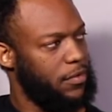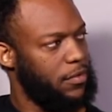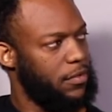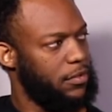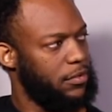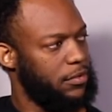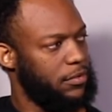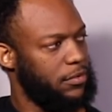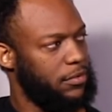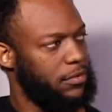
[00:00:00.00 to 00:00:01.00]

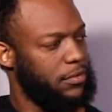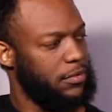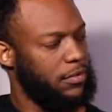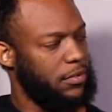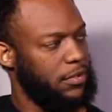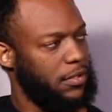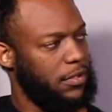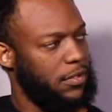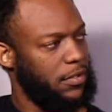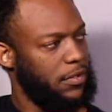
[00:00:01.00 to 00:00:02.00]

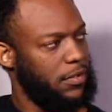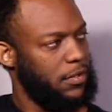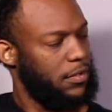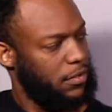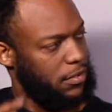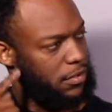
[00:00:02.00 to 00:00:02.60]
(not speaking)